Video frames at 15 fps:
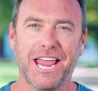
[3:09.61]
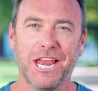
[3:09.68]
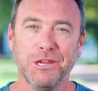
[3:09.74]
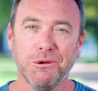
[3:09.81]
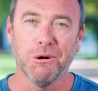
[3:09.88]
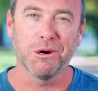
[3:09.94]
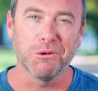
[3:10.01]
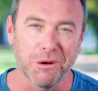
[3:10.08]
And
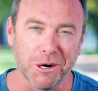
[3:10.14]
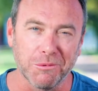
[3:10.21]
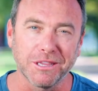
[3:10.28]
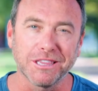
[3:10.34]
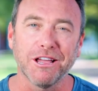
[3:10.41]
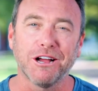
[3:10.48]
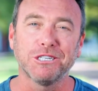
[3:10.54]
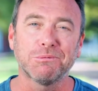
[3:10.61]
you want to work
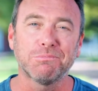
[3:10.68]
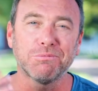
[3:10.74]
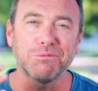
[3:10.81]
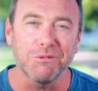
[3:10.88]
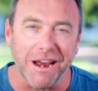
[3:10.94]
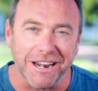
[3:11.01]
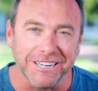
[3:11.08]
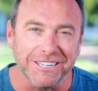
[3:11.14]
with large
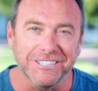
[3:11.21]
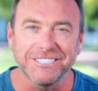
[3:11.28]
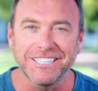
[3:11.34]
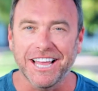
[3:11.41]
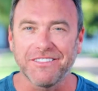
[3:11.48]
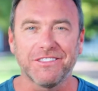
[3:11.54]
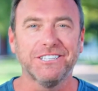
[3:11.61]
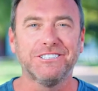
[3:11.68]
predators
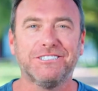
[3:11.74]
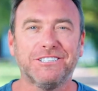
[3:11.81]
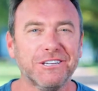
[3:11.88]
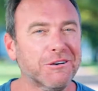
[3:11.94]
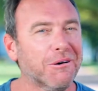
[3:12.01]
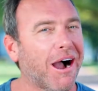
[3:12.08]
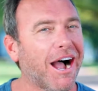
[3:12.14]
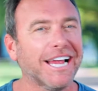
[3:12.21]
at the
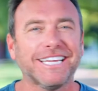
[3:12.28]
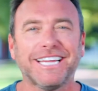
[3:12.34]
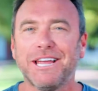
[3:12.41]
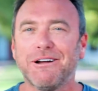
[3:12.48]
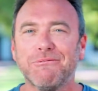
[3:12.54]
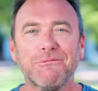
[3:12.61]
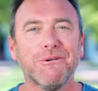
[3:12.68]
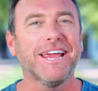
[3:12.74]
zoo? I
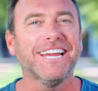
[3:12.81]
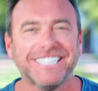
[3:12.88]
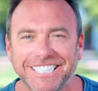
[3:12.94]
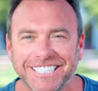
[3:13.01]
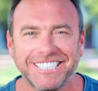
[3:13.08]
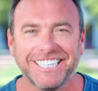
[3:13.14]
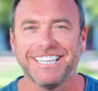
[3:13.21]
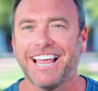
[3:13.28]
can't wait
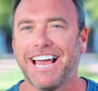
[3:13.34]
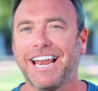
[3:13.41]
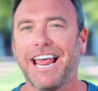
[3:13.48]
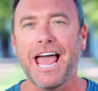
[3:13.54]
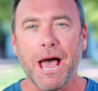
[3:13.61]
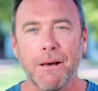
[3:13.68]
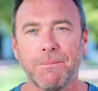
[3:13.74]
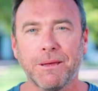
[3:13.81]
to see that
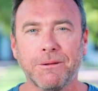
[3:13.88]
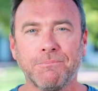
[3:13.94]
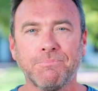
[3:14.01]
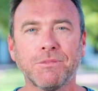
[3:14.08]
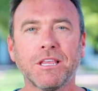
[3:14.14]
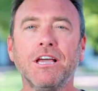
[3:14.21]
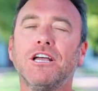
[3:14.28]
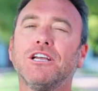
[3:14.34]
happen.
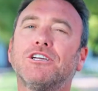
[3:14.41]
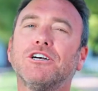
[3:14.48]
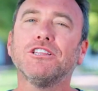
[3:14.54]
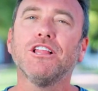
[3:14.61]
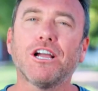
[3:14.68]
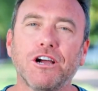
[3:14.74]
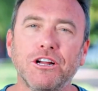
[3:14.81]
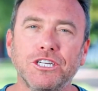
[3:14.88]
Good
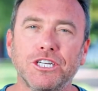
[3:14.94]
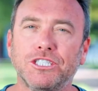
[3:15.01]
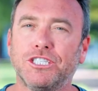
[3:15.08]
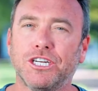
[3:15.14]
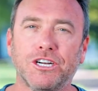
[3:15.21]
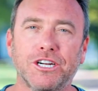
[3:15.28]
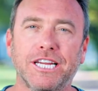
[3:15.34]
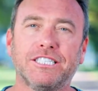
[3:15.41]
luck on your
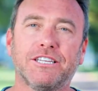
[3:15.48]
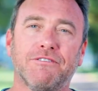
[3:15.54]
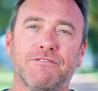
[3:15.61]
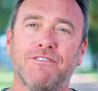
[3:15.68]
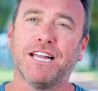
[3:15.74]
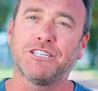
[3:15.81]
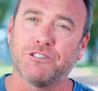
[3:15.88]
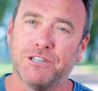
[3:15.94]
journey to
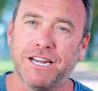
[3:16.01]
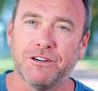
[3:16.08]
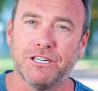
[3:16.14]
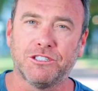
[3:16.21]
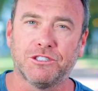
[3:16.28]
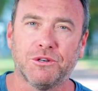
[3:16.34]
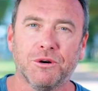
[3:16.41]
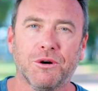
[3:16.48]

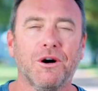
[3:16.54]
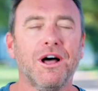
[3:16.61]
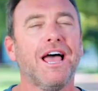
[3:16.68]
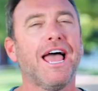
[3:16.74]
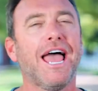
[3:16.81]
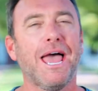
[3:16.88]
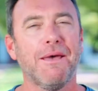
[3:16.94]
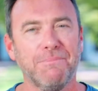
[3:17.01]
veterinary school
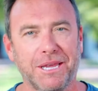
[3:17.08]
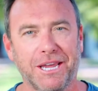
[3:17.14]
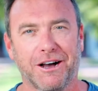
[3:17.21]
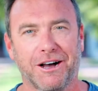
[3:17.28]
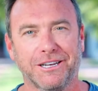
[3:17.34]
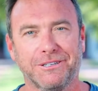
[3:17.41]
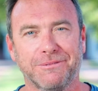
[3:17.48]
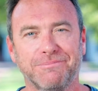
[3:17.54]
and
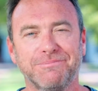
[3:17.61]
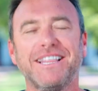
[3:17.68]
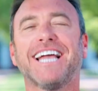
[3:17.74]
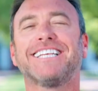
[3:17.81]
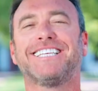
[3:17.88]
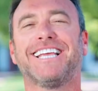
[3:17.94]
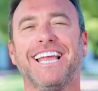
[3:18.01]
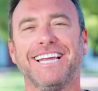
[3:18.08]
beyond.
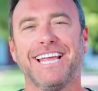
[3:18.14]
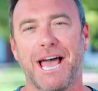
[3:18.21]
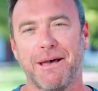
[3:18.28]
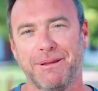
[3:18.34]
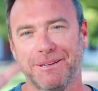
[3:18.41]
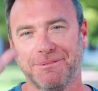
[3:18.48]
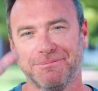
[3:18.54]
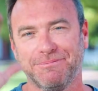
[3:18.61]
Thanks again,
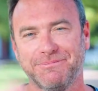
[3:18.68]
Gabby.